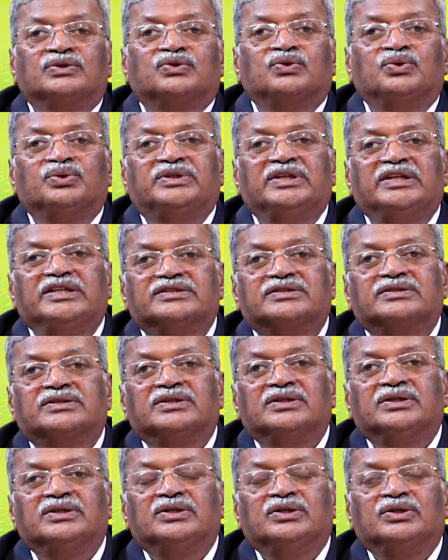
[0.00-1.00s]
So,
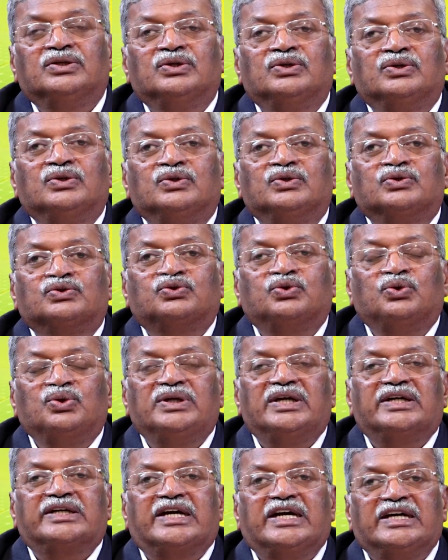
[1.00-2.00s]
these
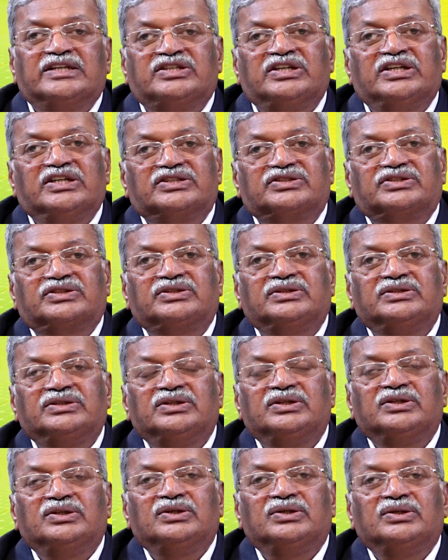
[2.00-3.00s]
solar gadgets
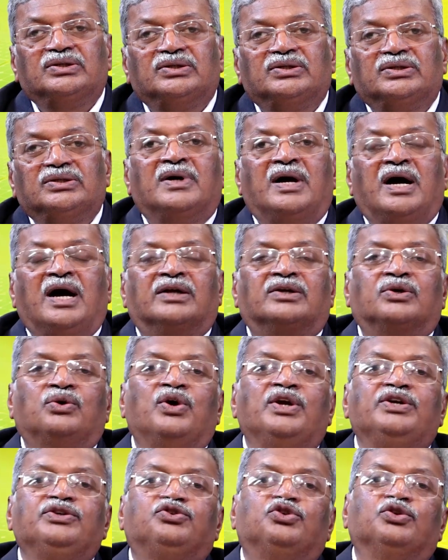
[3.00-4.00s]
are
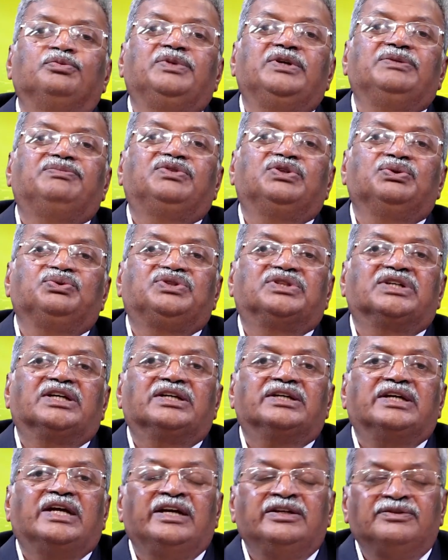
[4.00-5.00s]
going to be
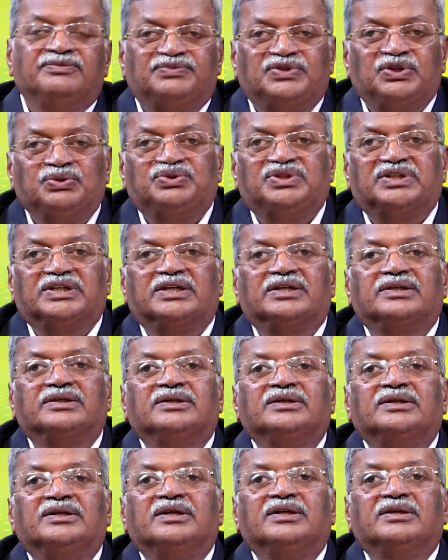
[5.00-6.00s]
in
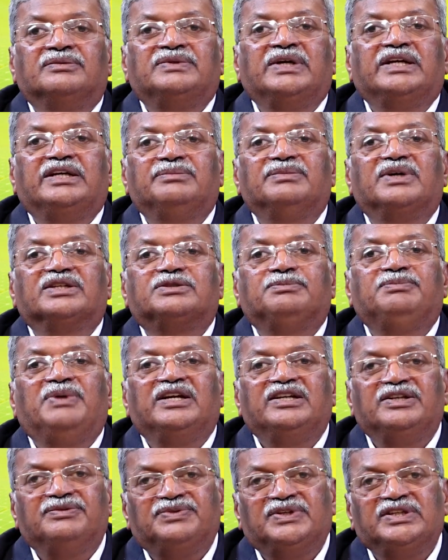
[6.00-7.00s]
future very
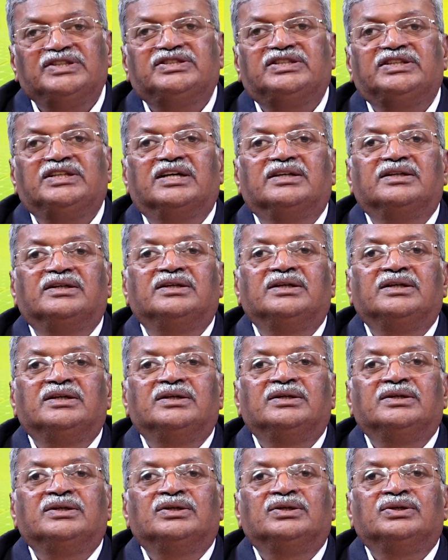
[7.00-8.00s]
much beneficial
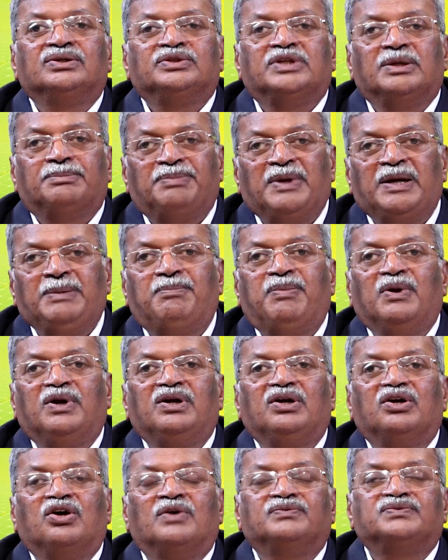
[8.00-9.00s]
to the
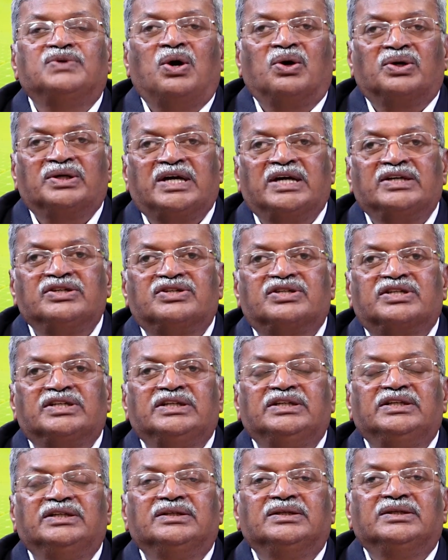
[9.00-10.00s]
people of our
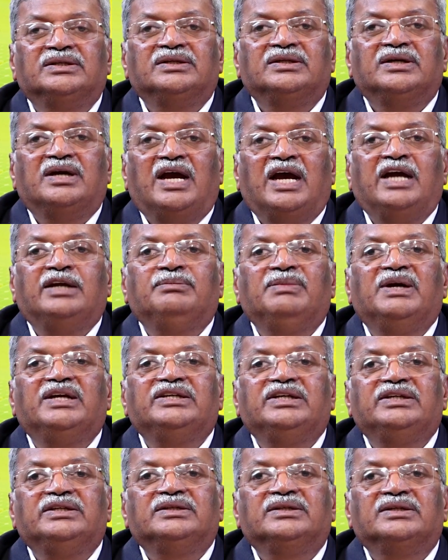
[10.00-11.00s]
country and
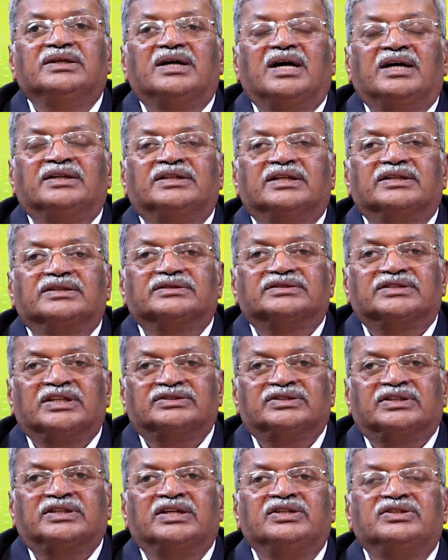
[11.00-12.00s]
many other
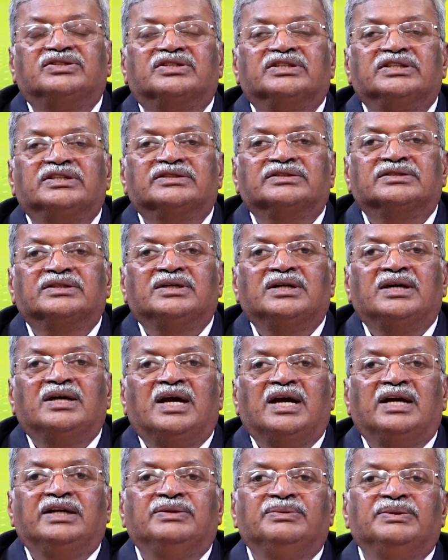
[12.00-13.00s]
such countries.
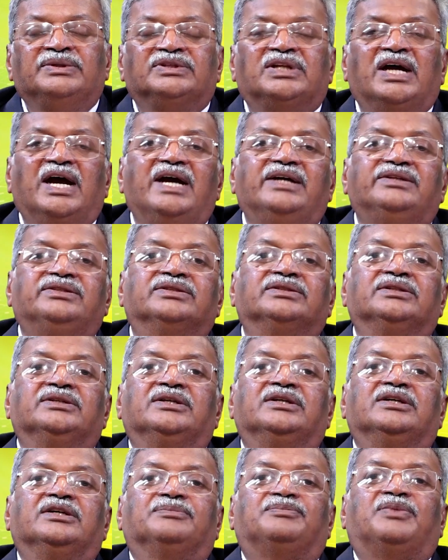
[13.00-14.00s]
And in that
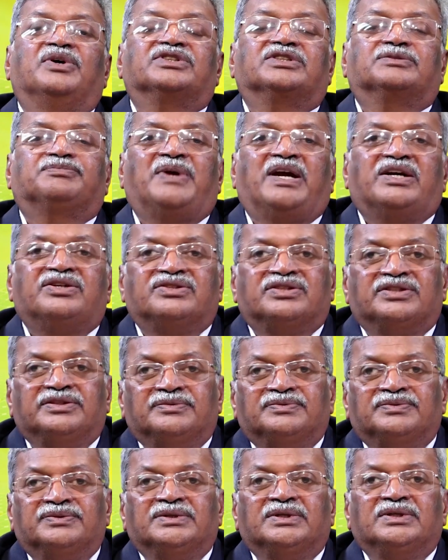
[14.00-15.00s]

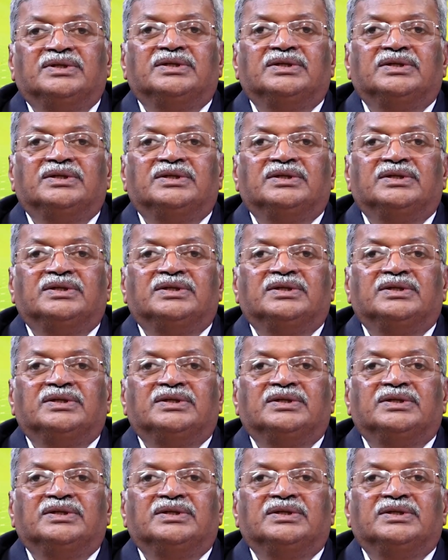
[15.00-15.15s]
perspective,